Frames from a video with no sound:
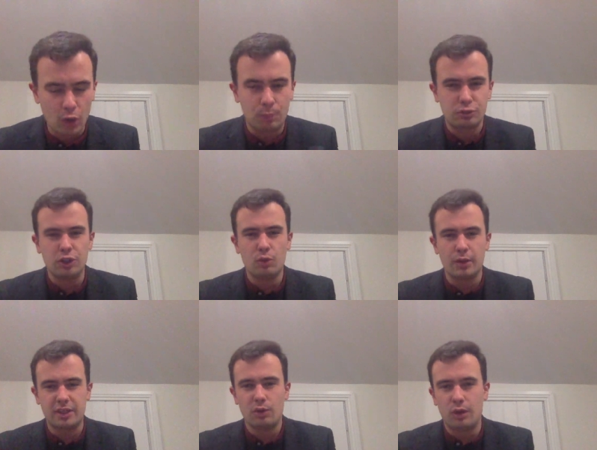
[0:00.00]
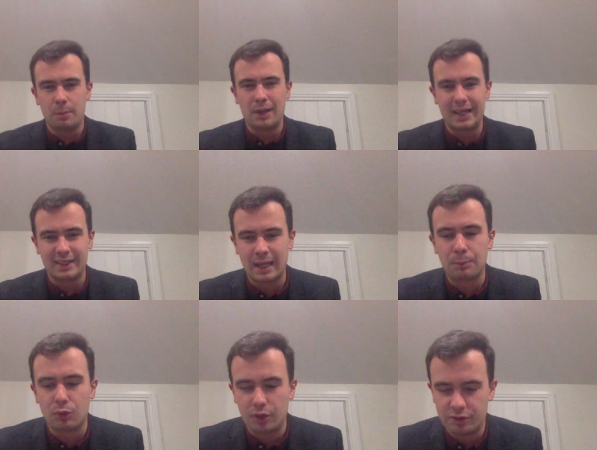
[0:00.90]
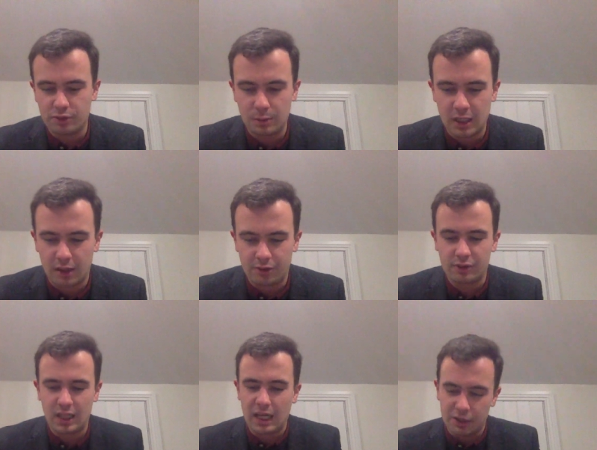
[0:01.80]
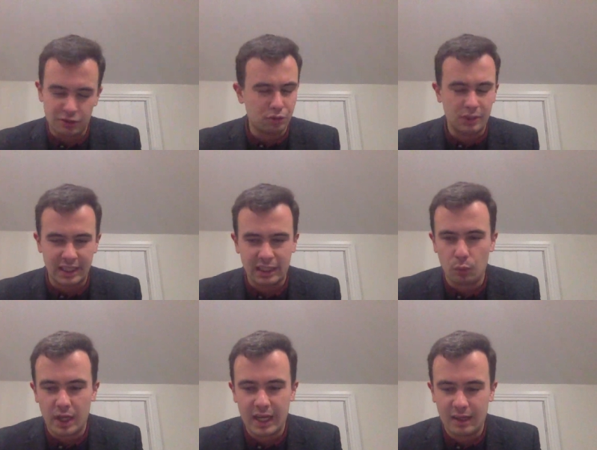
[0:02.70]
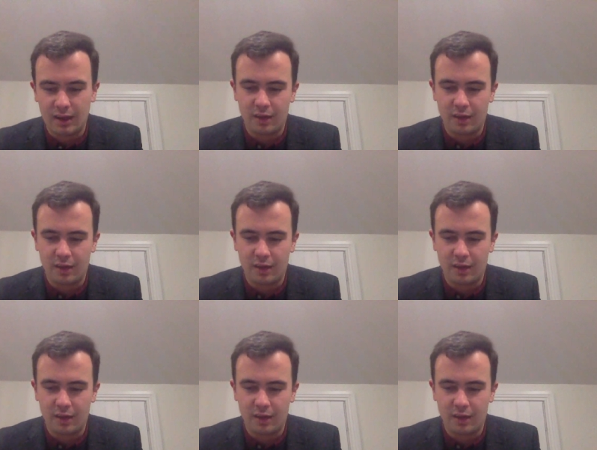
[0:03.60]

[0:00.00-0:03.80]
up to you whether you want to back at that price. To be honest, uh, I do think he'll win.